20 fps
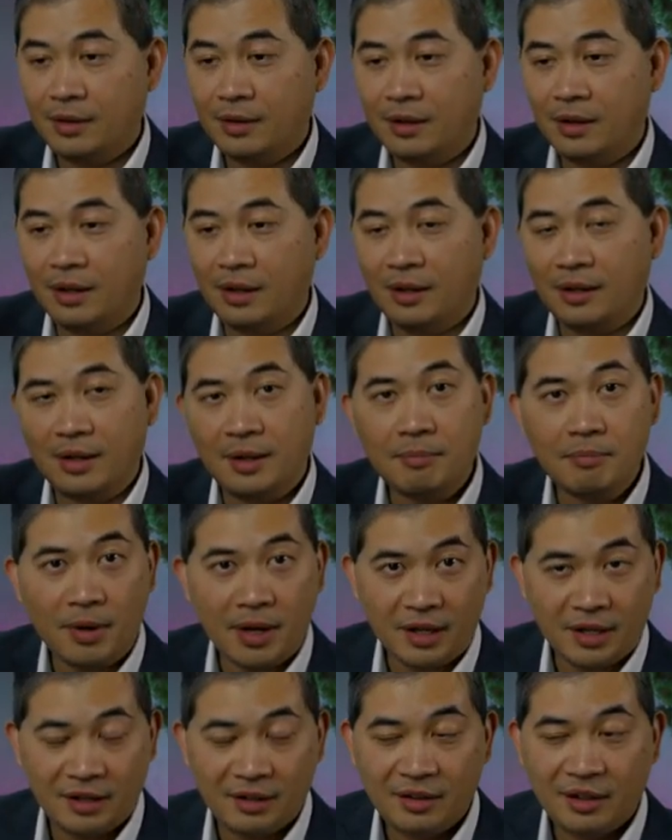uh,
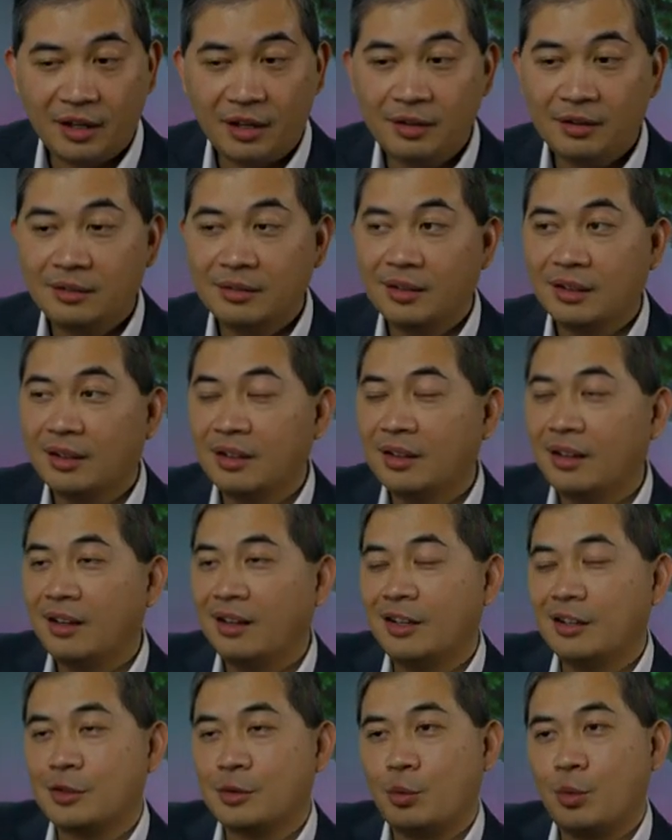embedded in there
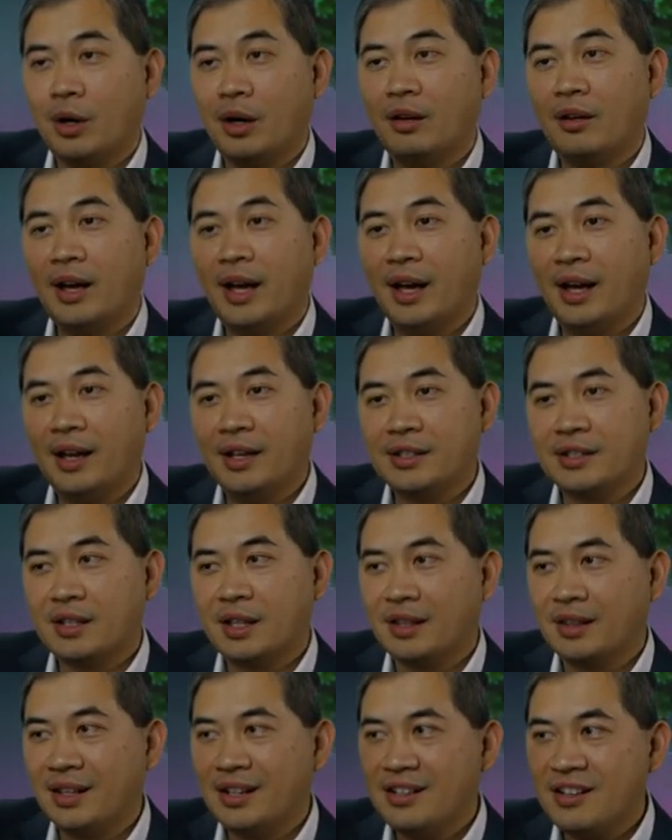as well as
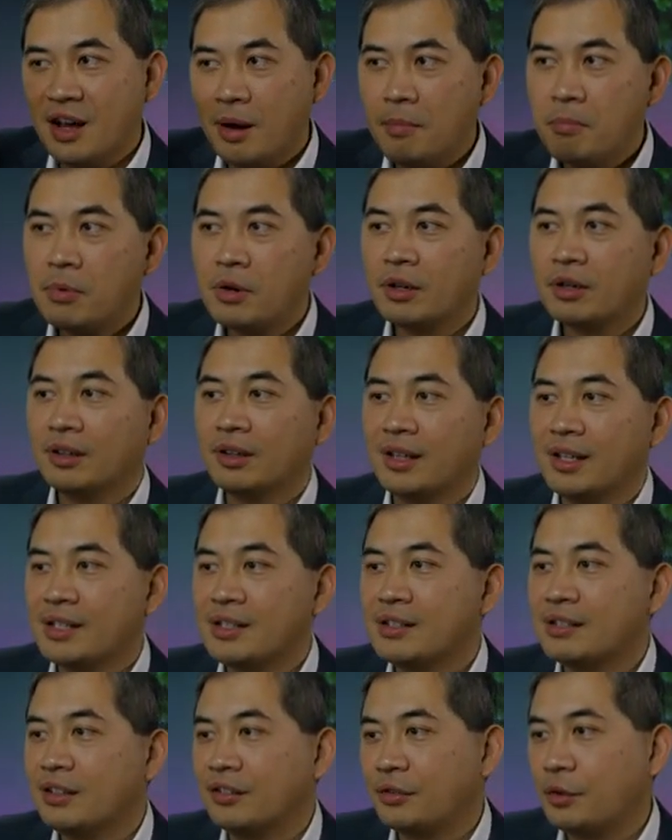the numbered
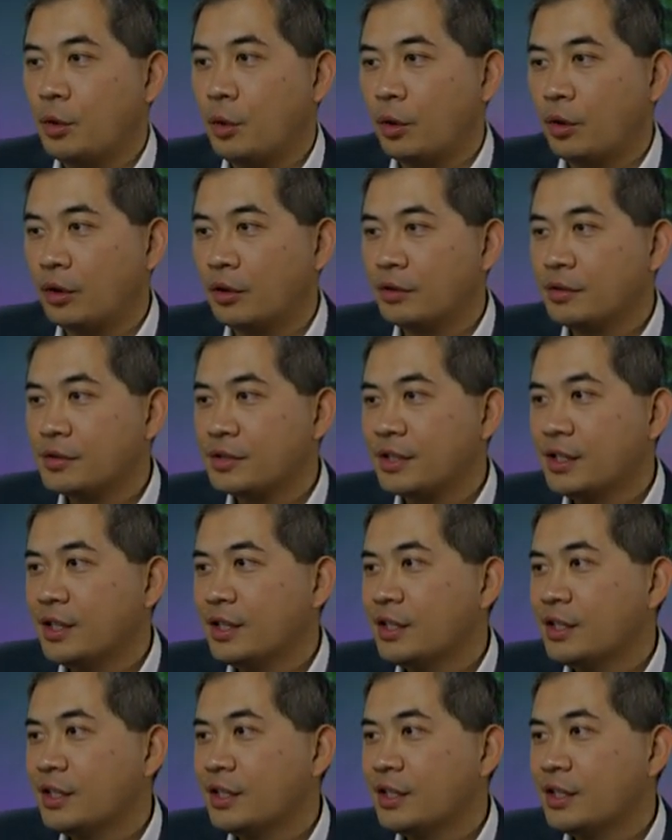list of corals.